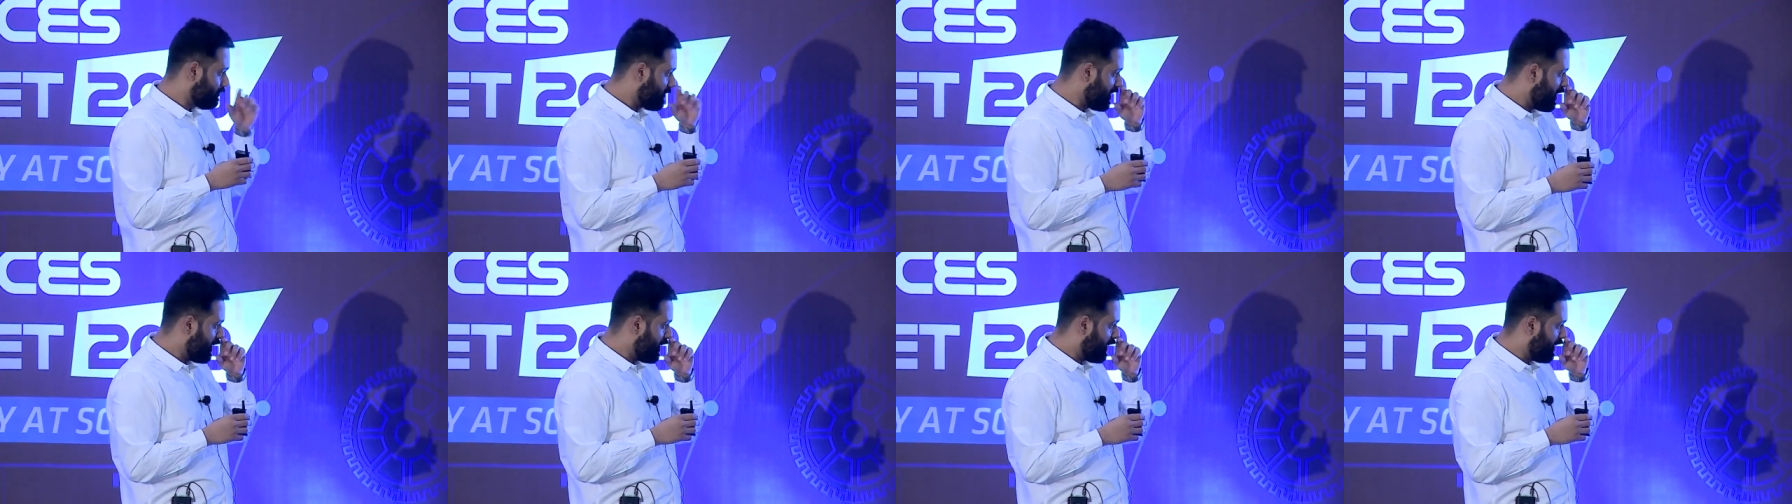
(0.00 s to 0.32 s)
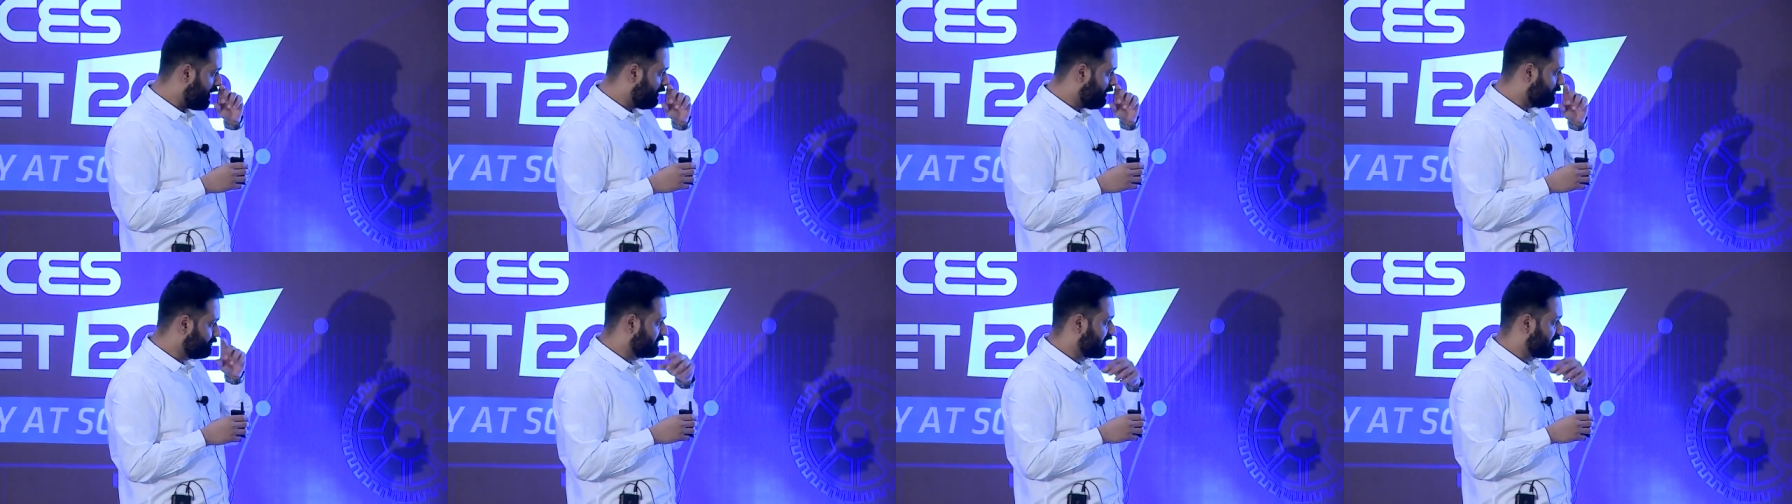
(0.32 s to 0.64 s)

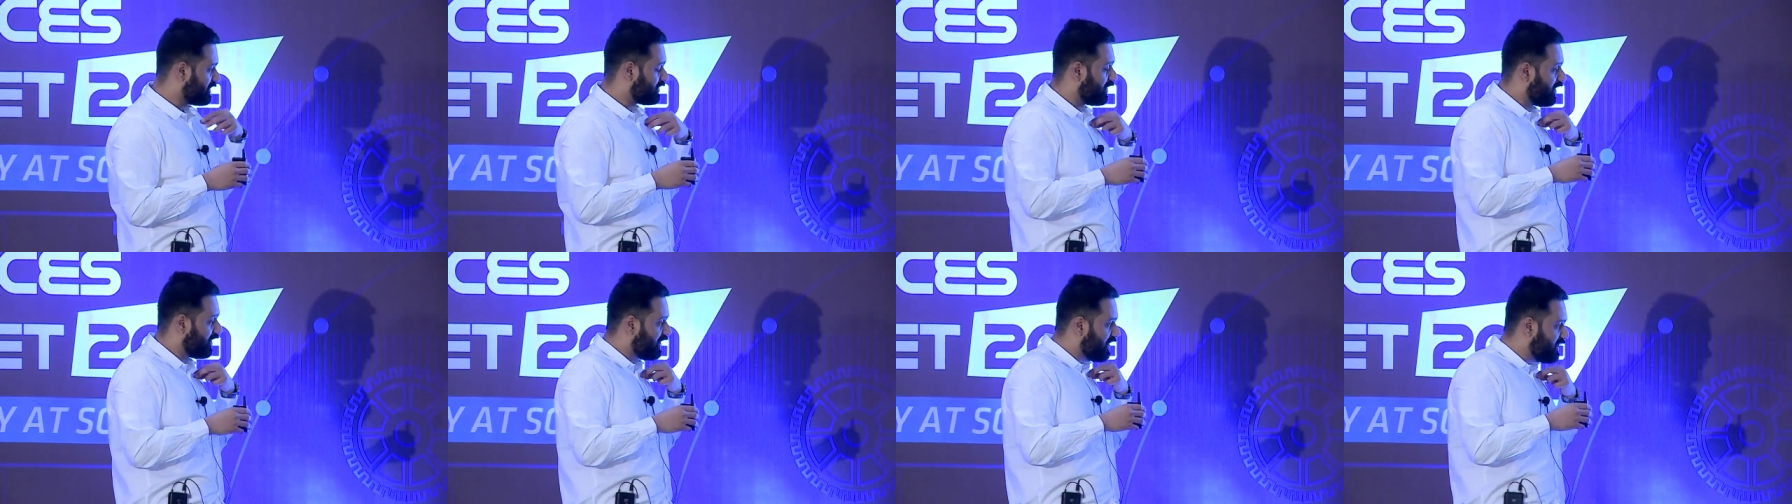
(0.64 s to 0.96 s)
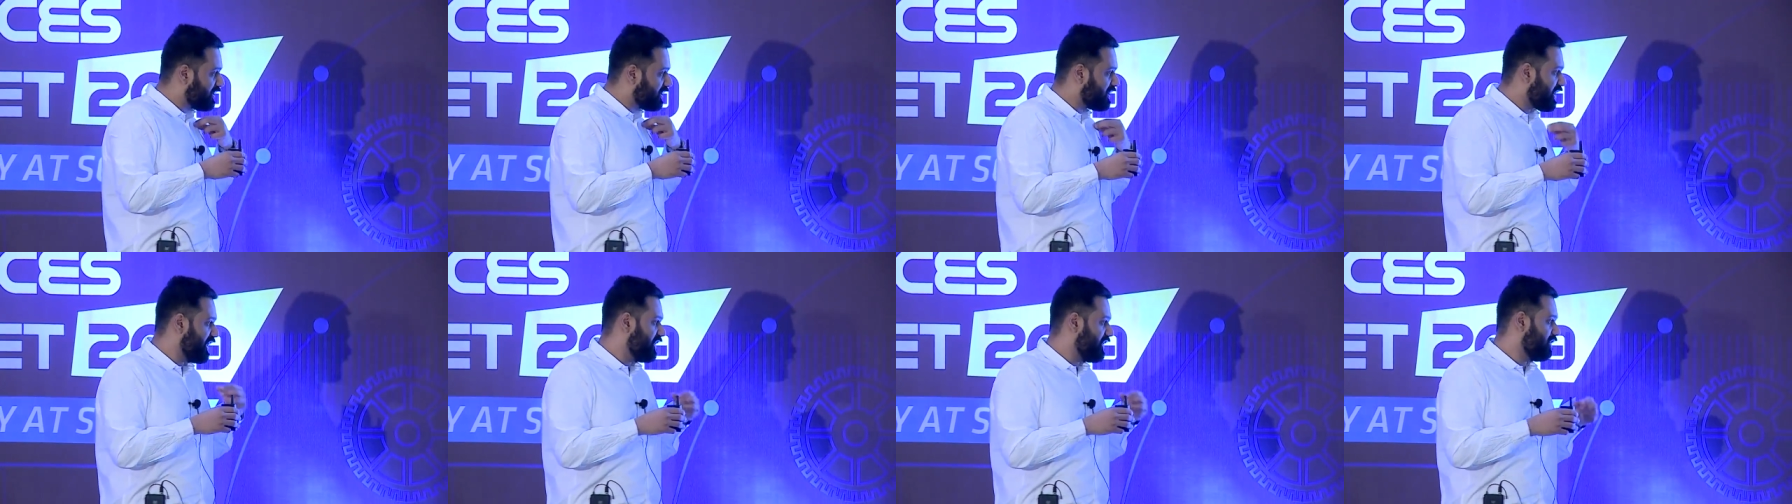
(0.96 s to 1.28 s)
The
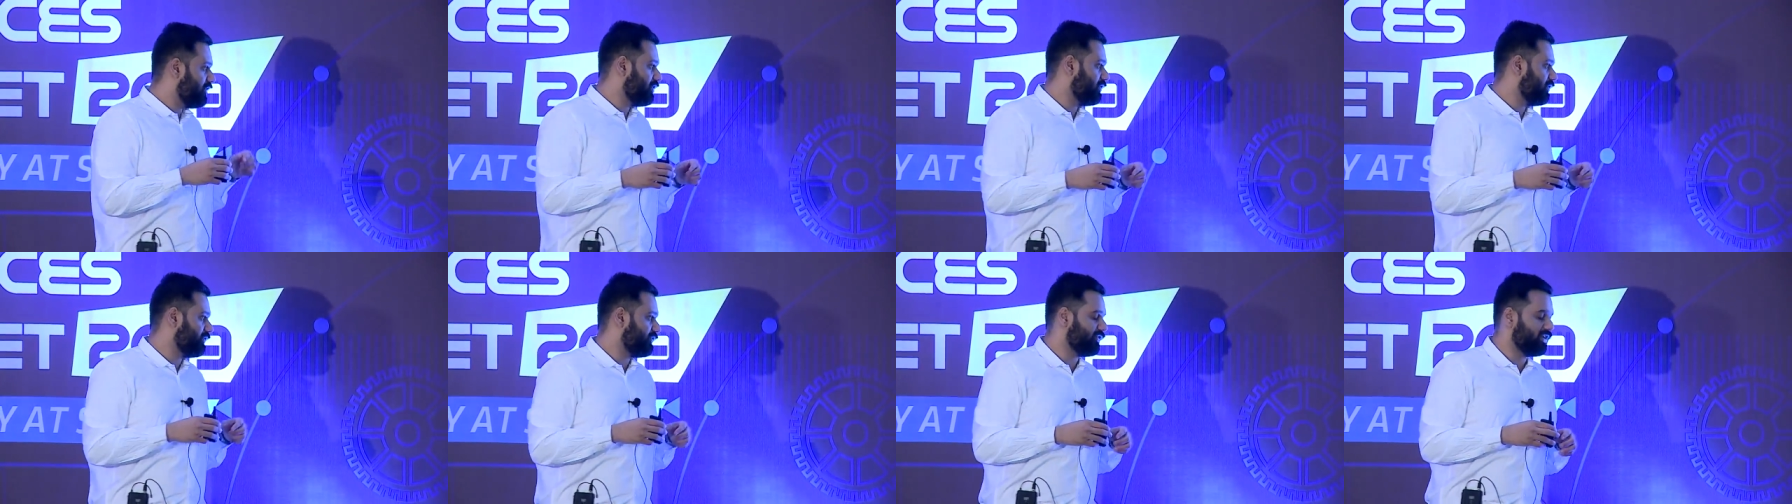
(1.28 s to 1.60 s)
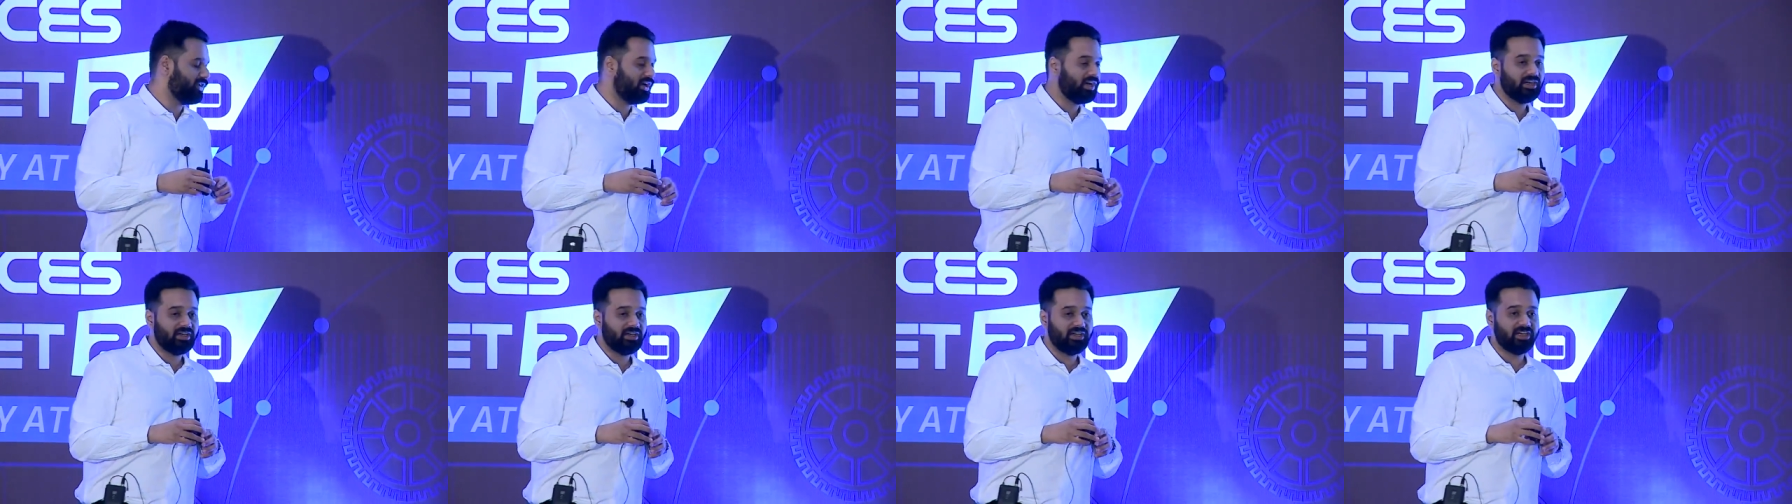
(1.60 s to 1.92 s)
third kind of
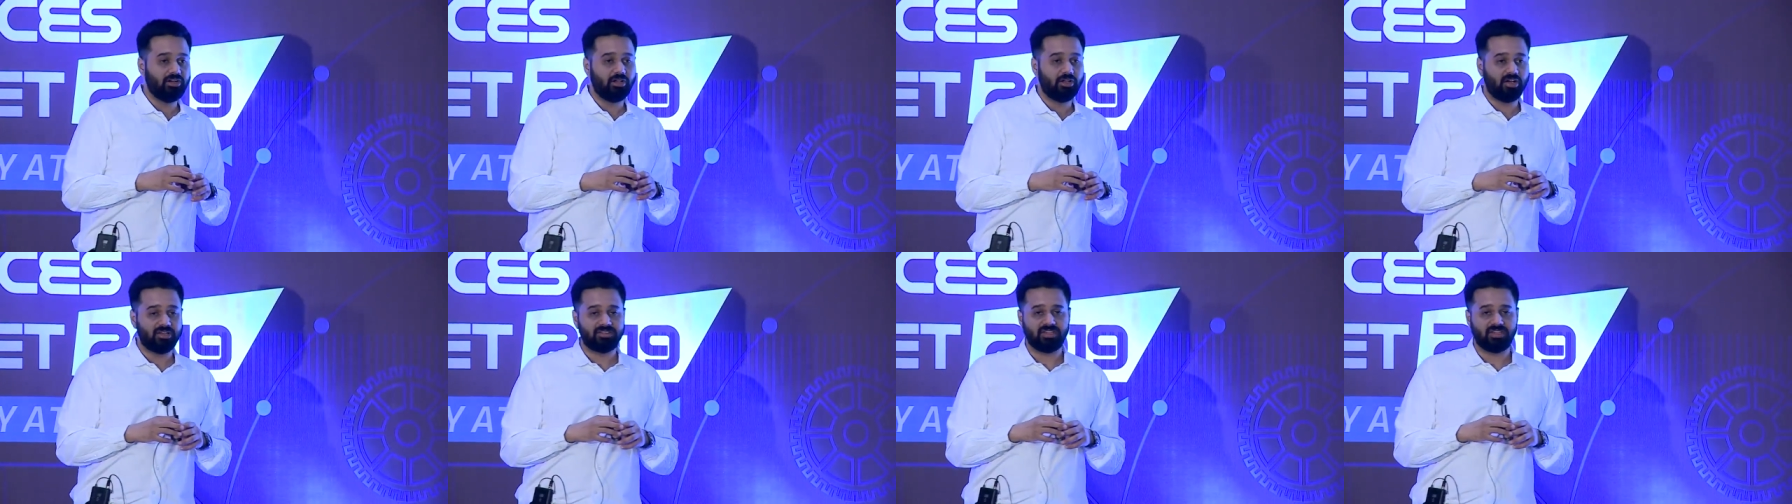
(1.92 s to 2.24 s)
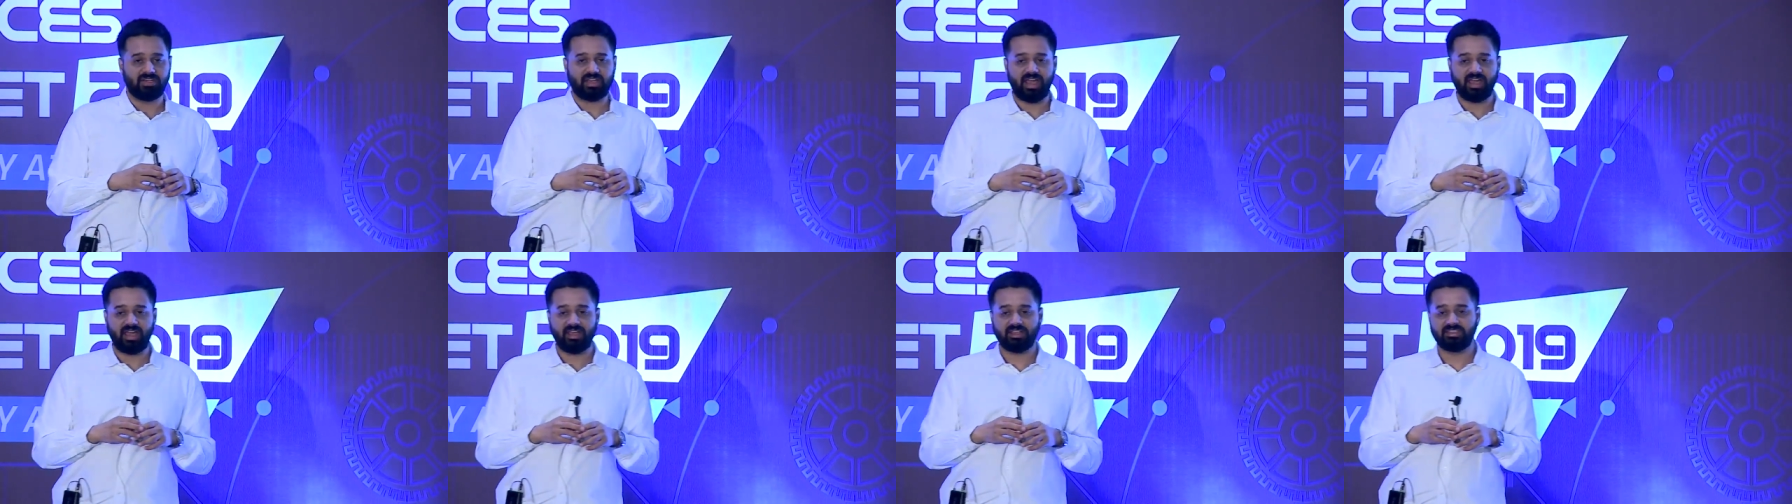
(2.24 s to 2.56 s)
DDoS
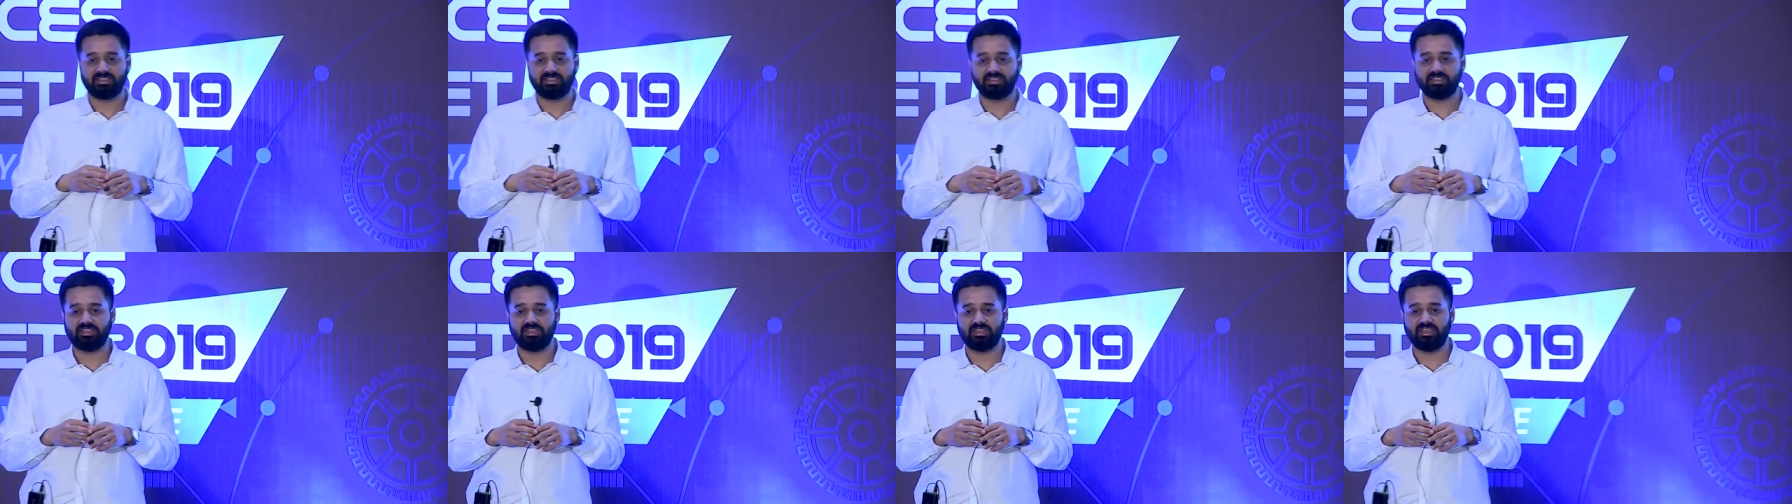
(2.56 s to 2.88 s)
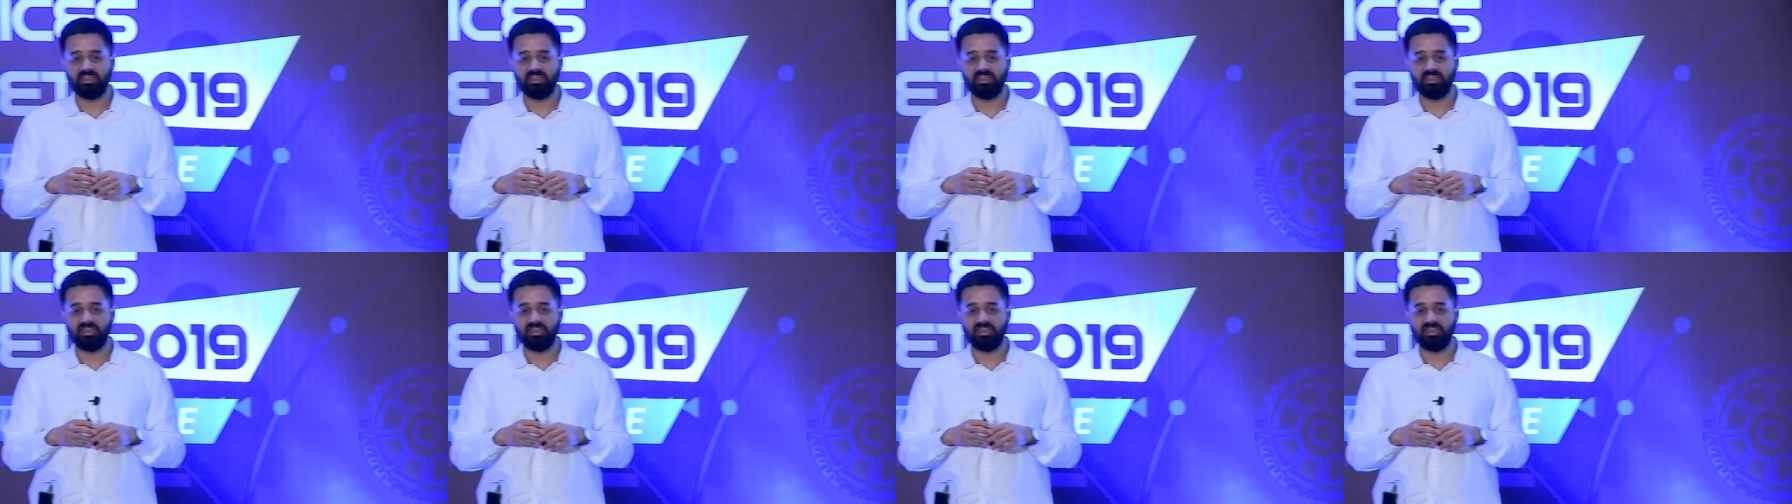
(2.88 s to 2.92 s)
attacks